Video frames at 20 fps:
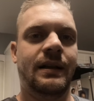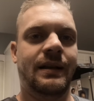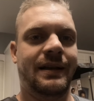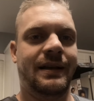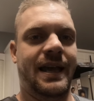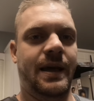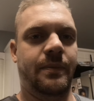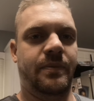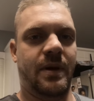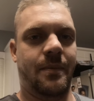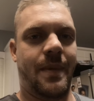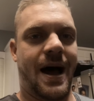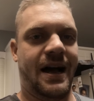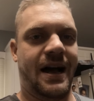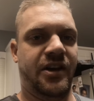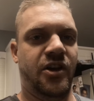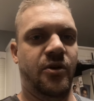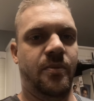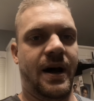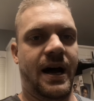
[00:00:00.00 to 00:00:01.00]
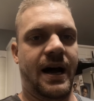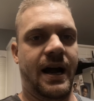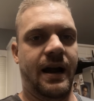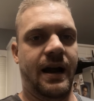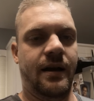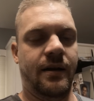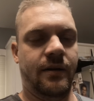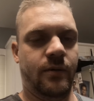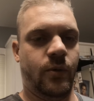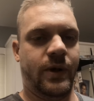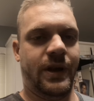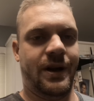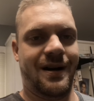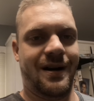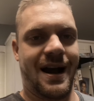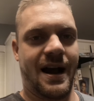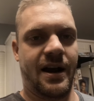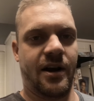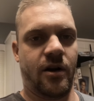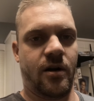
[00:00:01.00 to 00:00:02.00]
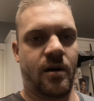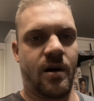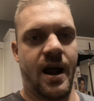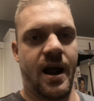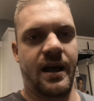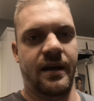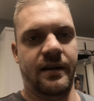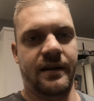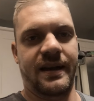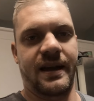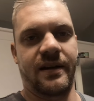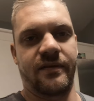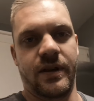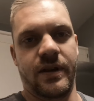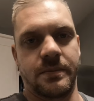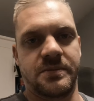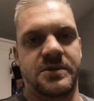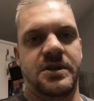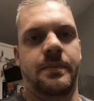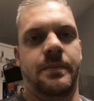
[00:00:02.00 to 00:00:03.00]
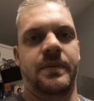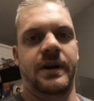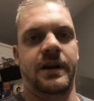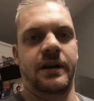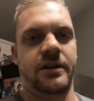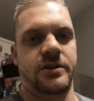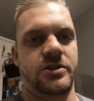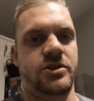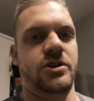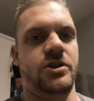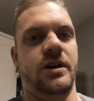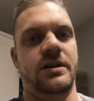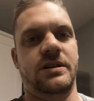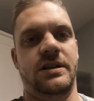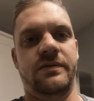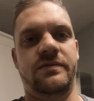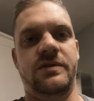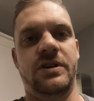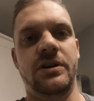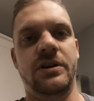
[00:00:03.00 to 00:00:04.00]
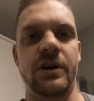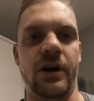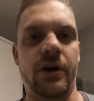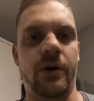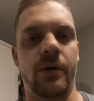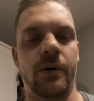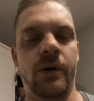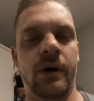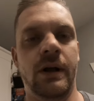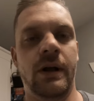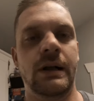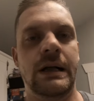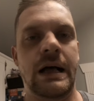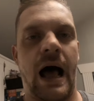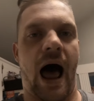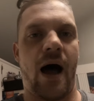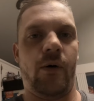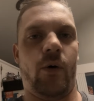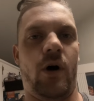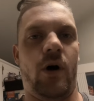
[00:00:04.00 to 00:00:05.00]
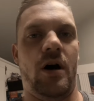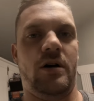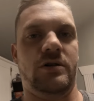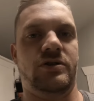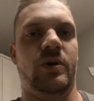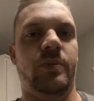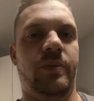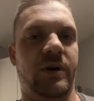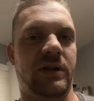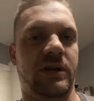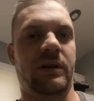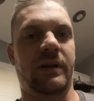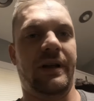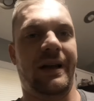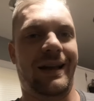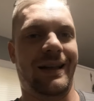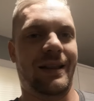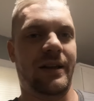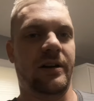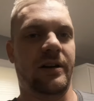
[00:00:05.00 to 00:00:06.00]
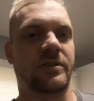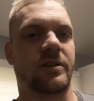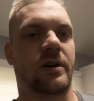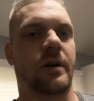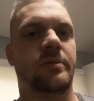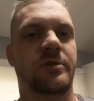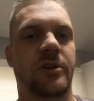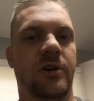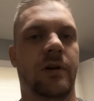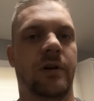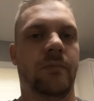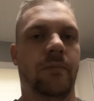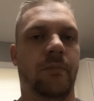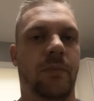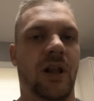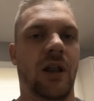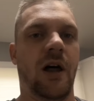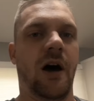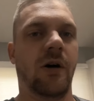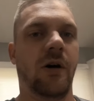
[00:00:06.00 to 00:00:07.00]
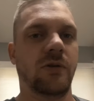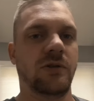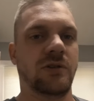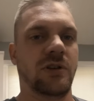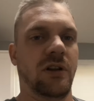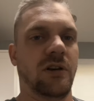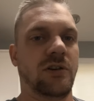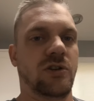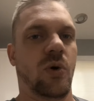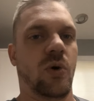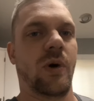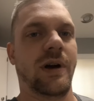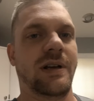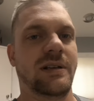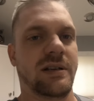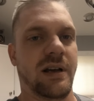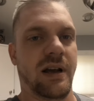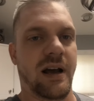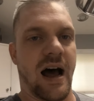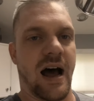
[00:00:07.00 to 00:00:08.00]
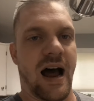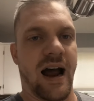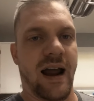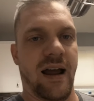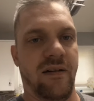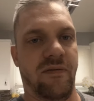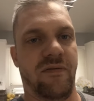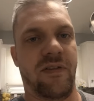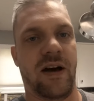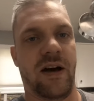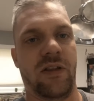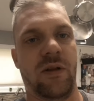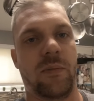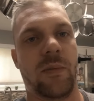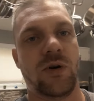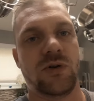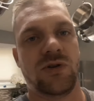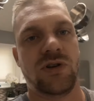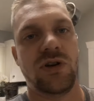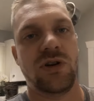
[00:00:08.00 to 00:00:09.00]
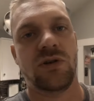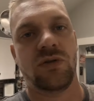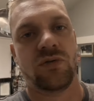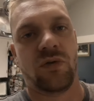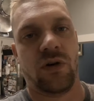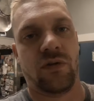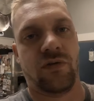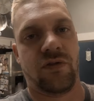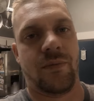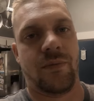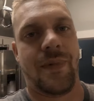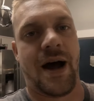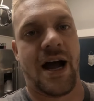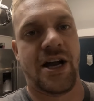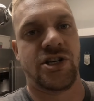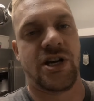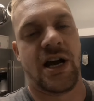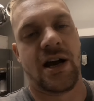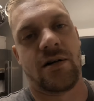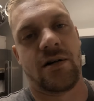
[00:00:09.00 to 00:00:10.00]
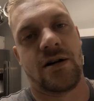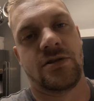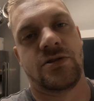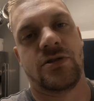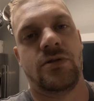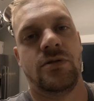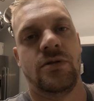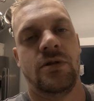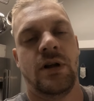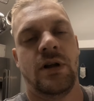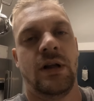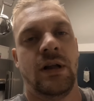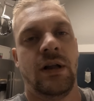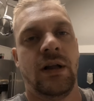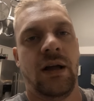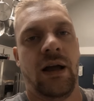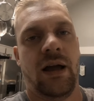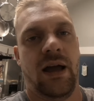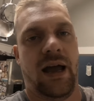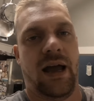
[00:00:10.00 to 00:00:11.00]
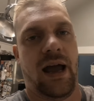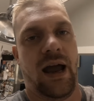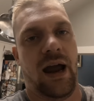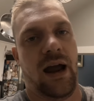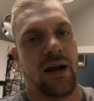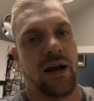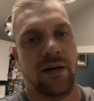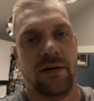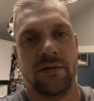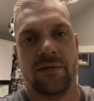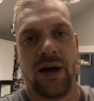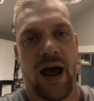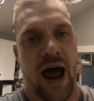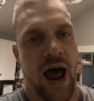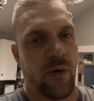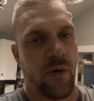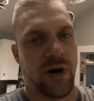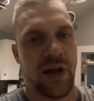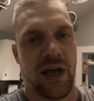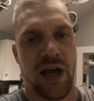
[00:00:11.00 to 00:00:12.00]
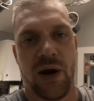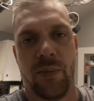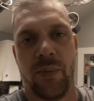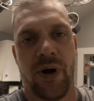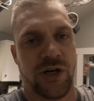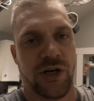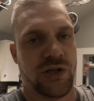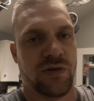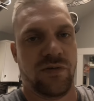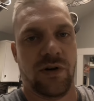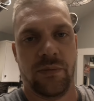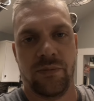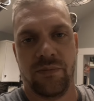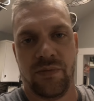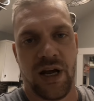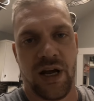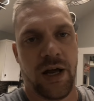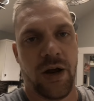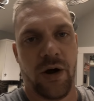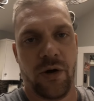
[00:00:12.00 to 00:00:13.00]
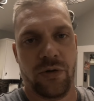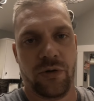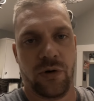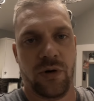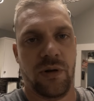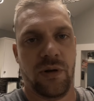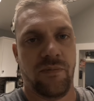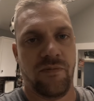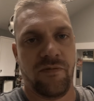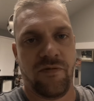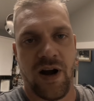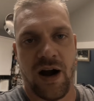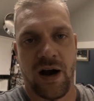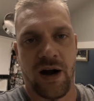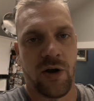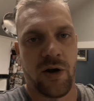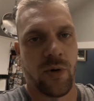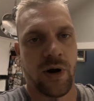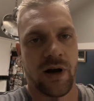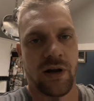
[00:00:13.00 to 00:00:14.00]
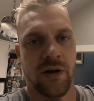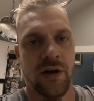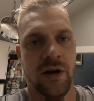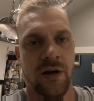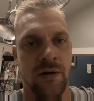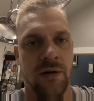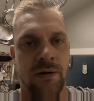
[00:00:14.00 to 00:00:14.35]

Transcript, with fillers: keep them occupied when they're not in a crate, give them something constructive to do. I will also put the link in the description below to the toys that I have found the most useful for my Jack Russell, and I would get a bunch of them. They go through them very quickly.